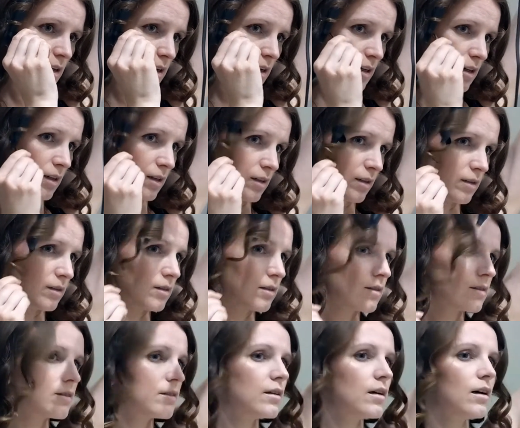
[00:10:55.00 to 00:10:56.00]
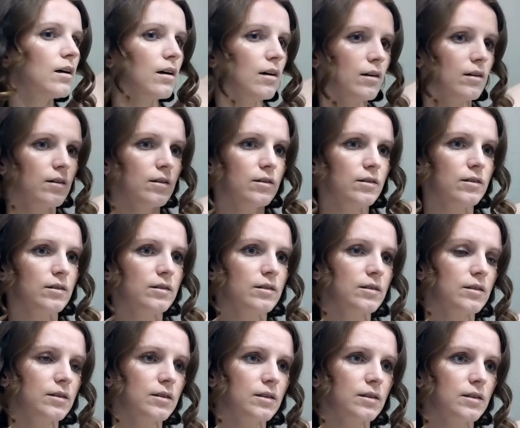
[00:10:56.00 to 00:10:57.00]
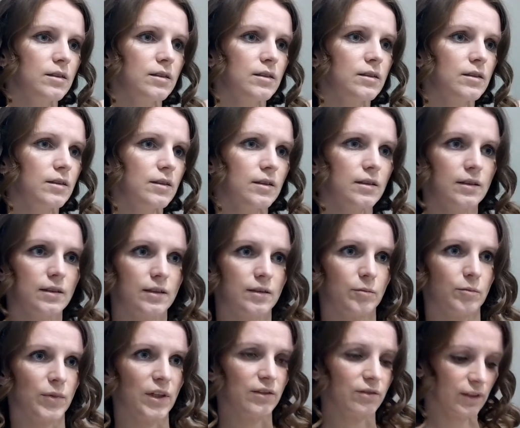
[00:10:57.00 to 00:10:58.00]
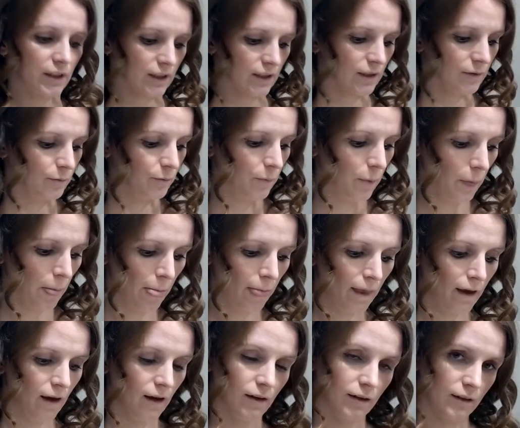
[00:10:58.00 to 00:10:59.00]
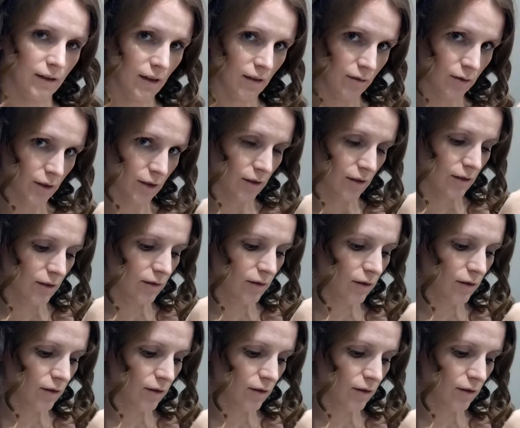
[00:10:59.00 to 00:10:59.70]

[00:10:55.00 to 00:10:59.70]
So, perfect. Now we'll turn it off.